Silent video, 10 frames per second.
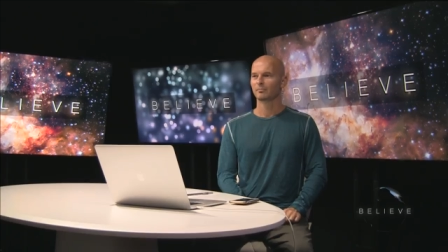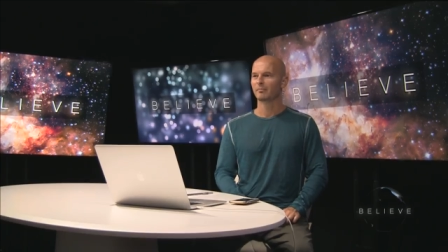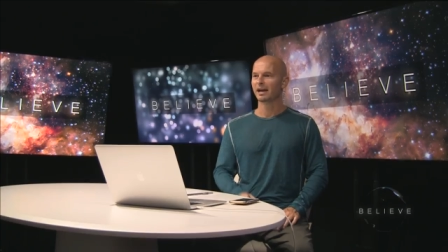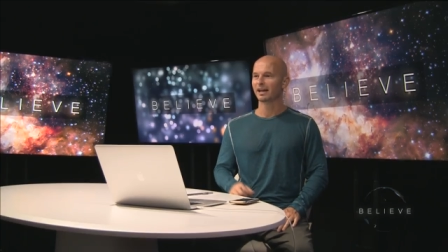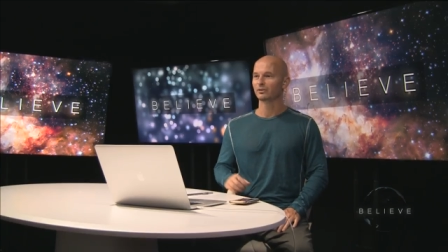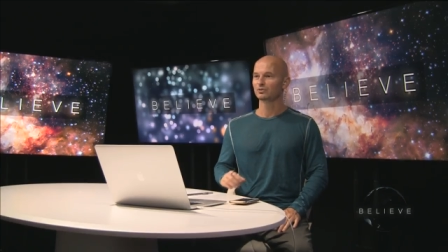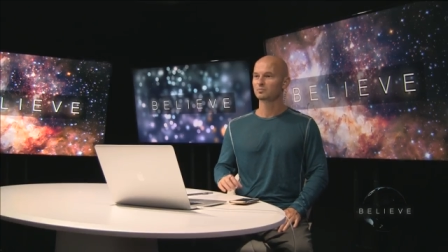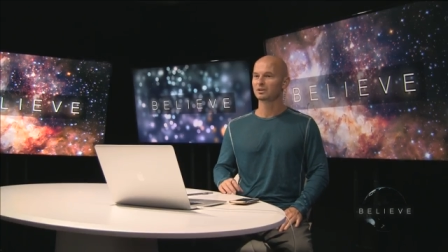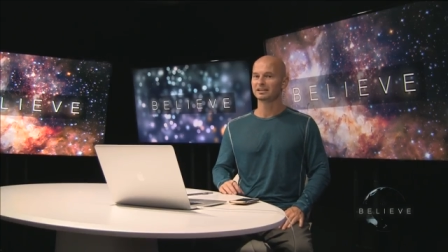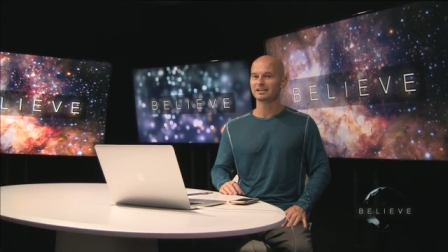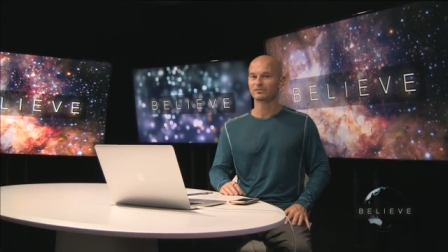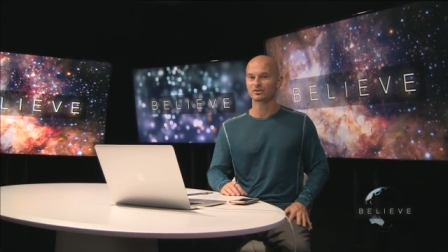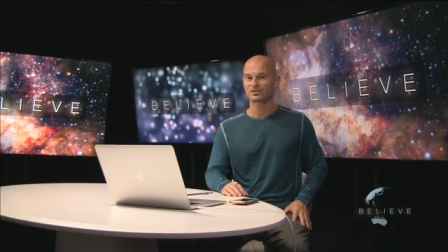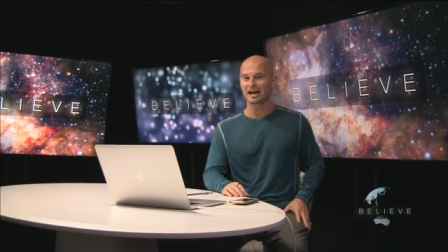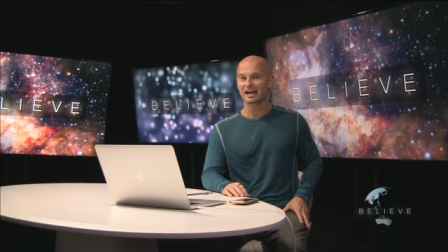Man, those
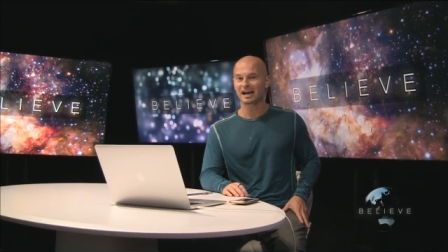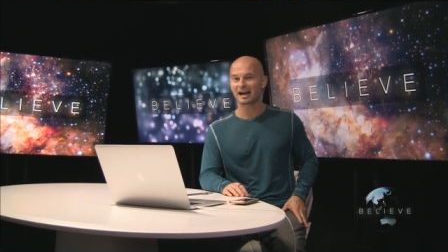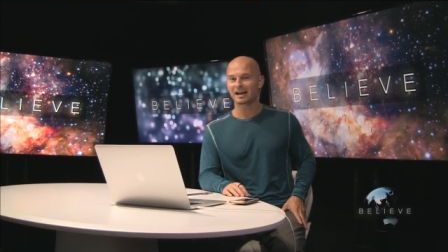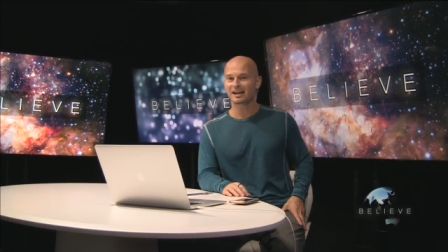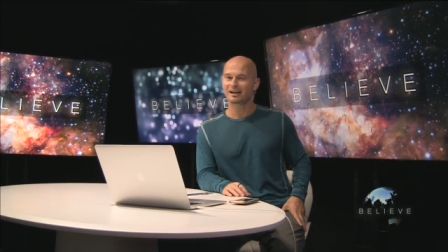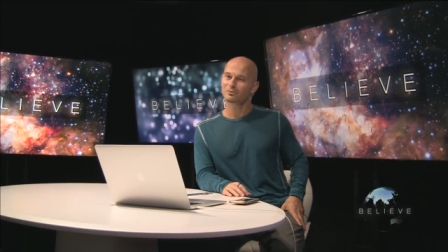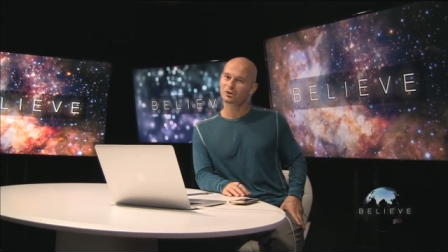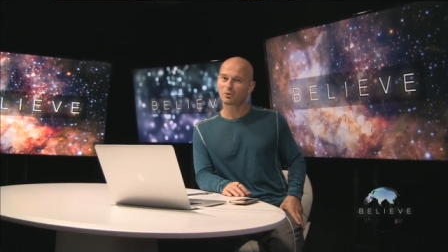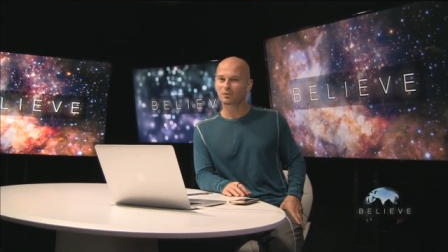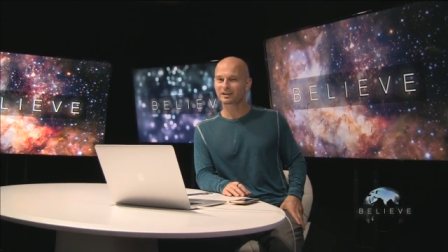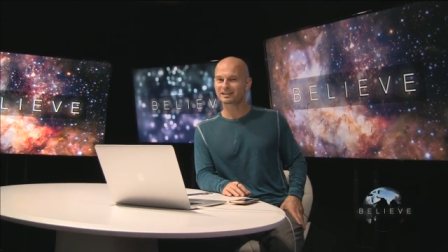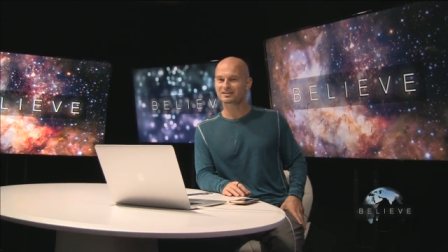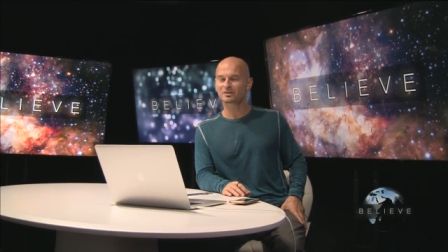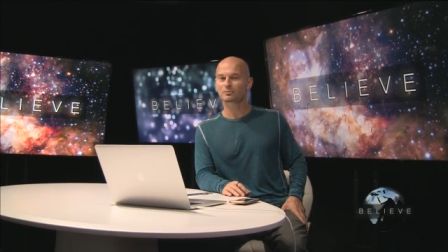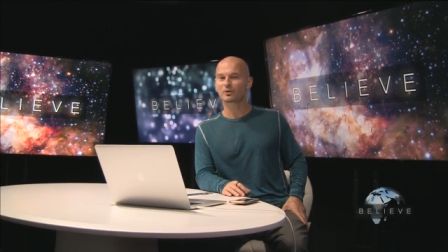believers, I, I, you know, we're getting
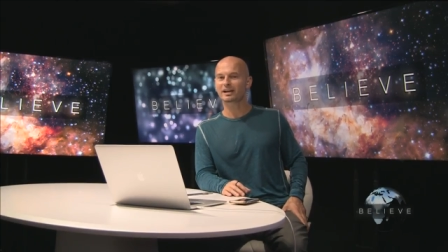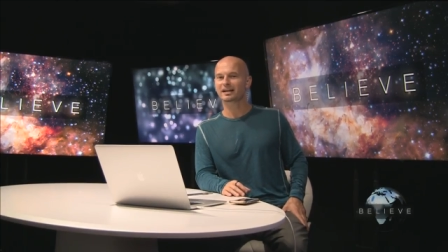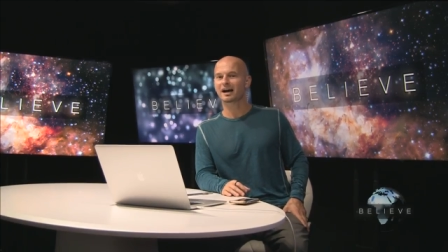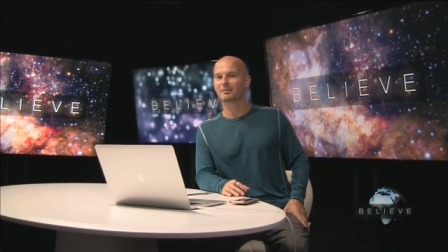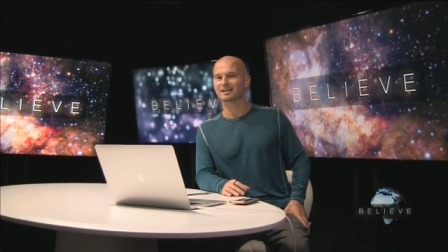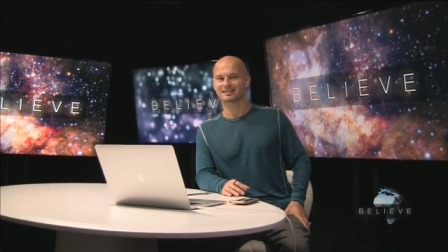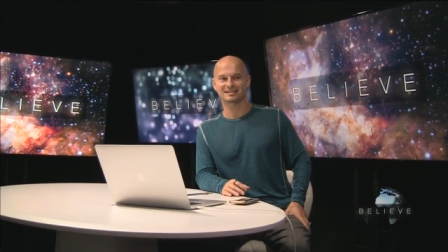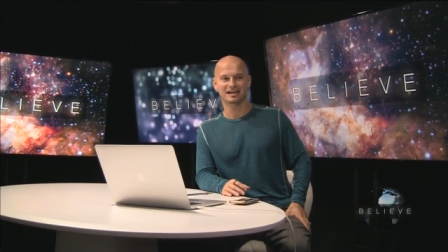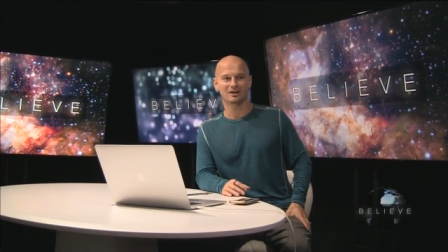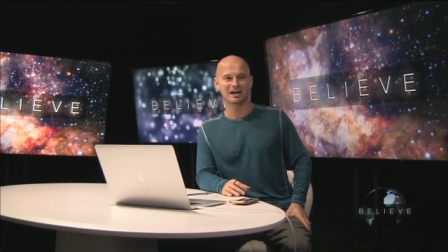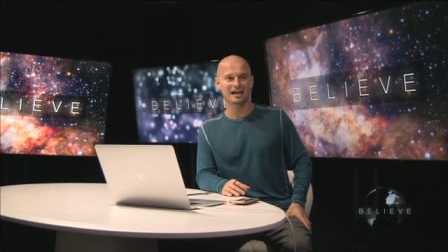some great comments now.